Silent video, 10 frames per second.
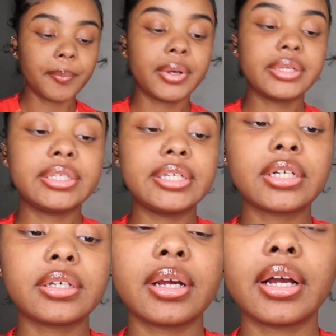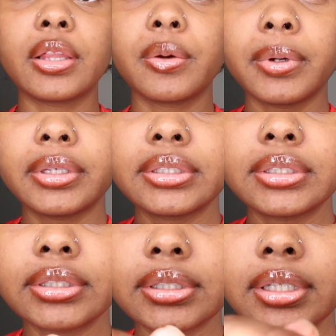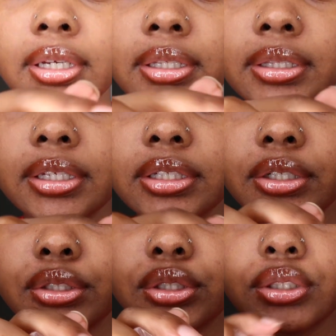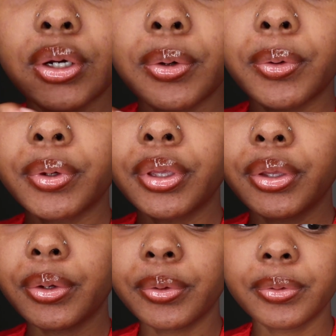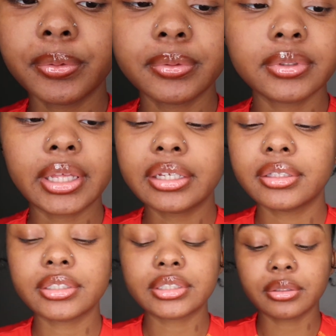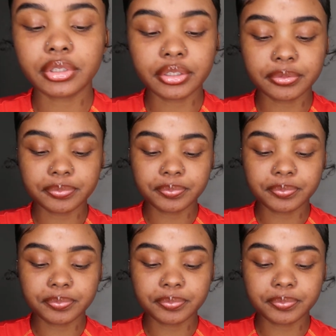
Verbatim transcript: But these are the other ones. These are so cute. Like, they're so cute.